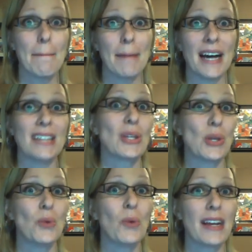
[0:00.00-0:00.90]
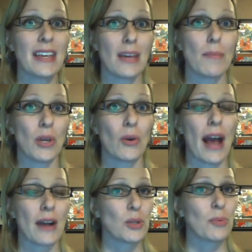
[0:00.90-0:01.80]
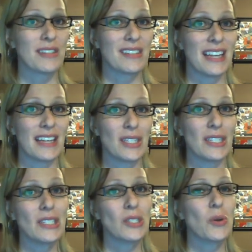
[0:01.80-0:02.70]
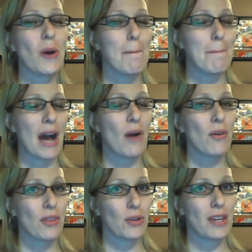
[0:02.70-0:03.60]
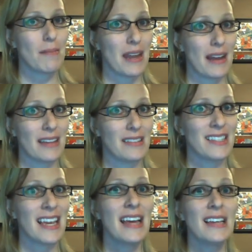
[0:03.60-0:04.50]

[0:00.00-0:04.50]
But you want to keep your actual presentation to about 30 minutes.